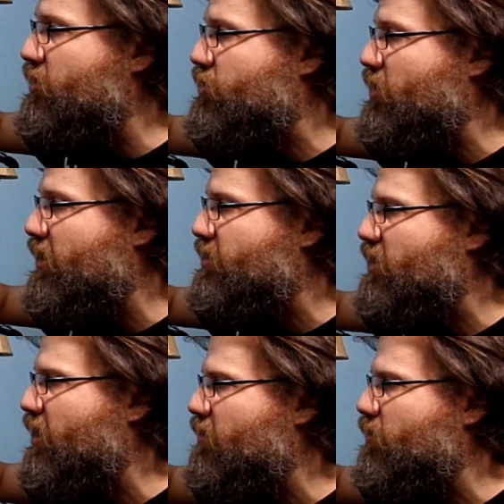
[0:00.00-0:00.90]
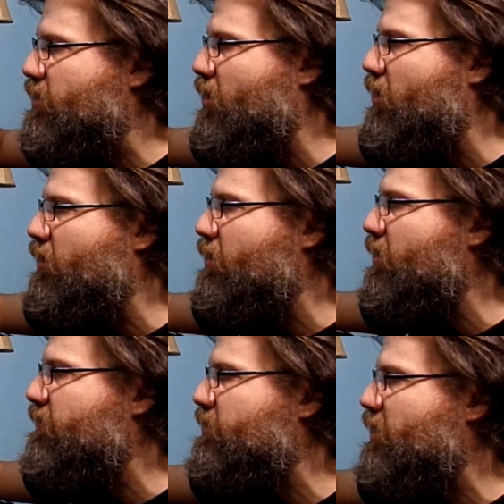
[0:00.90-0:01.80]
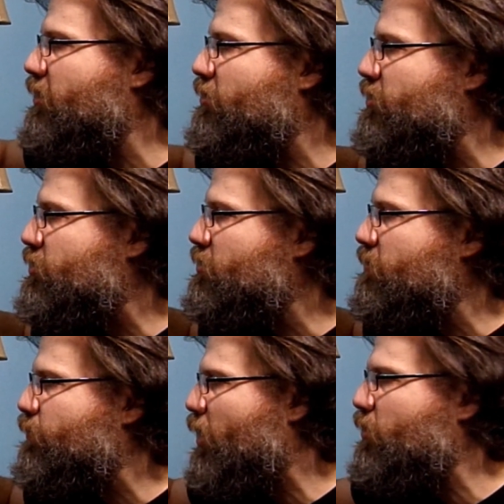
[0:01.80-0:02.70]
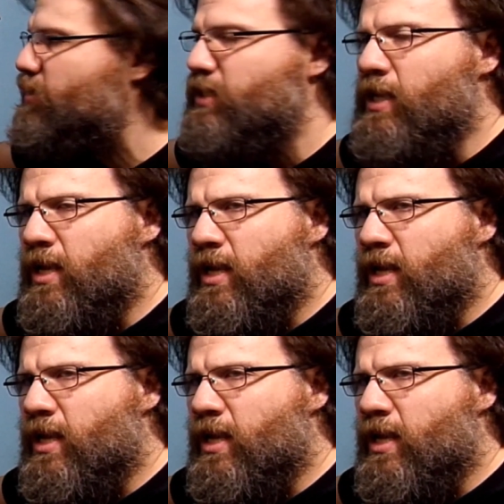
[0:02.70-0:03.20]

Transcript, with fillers: should I say, with all of its original parts